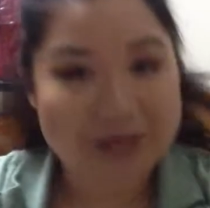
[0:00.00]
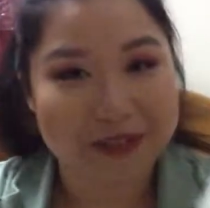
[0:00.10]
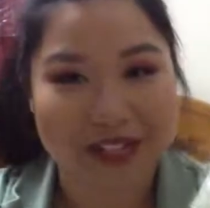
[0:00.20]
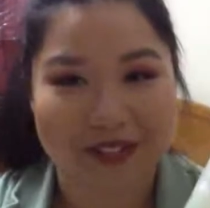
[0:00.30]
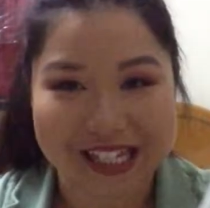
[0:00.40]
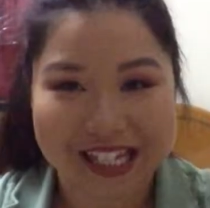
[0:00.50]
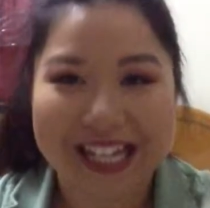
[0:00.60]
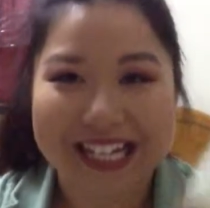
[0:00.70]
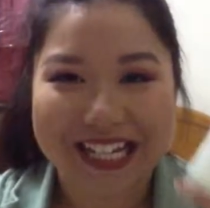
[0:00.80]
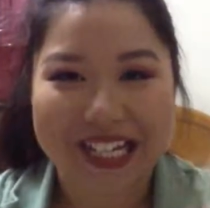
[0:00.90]
But anyways,
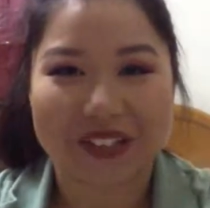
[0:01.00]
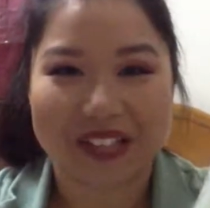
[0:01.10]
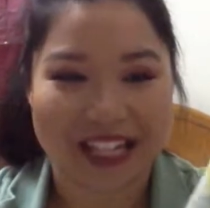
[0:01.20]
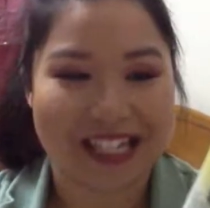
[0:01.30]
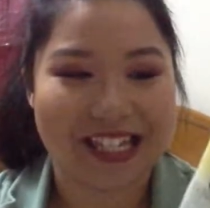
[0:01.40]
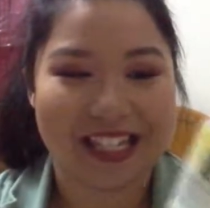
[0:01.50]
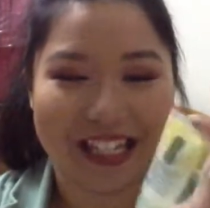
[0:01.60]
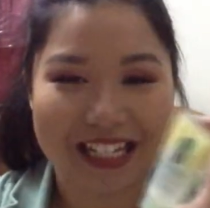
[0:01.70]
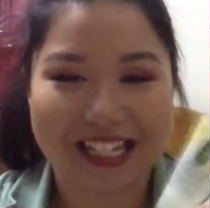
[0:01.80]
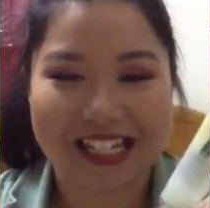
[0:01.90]
so yes,
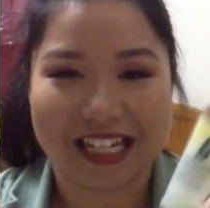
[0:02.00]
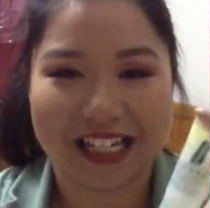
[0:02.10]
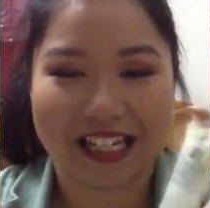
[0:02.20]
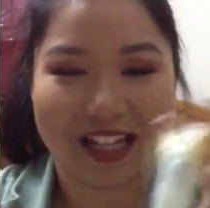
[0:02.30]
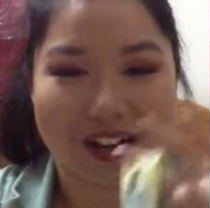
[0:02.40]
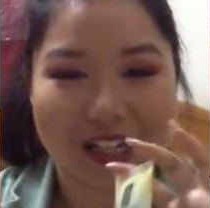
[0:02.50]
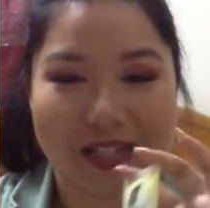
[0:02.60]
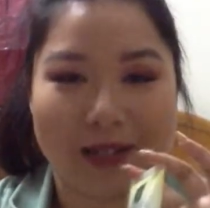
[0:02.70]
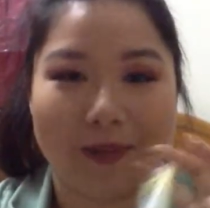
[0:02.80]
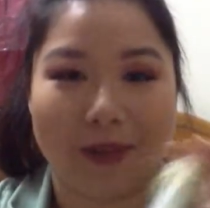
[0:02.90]
this is
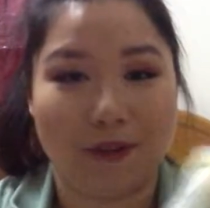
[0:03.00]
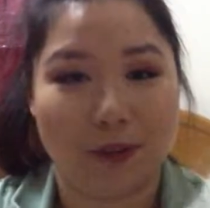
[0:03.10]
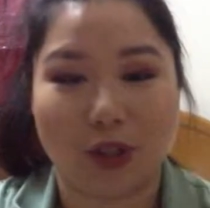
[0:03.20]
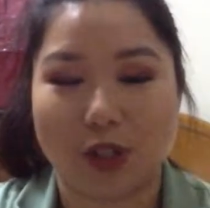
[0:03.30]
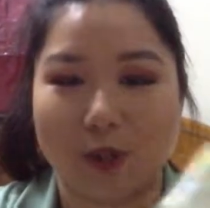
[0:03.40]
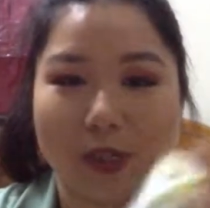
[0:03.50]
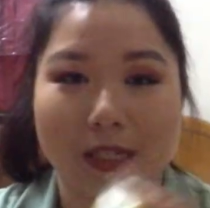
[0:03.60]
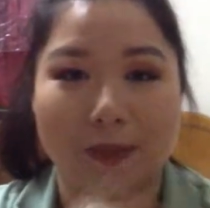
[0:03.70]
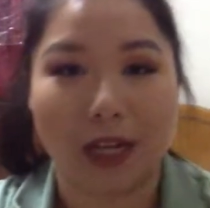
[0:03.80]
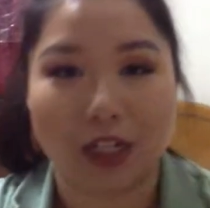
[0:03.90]
awesome if you just want
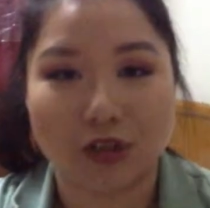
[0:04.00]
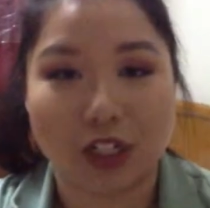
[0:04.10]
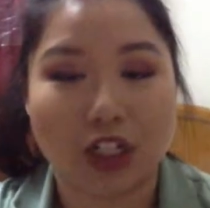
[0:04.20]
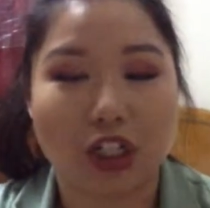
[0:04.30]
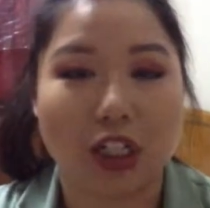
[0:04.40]
some hydration.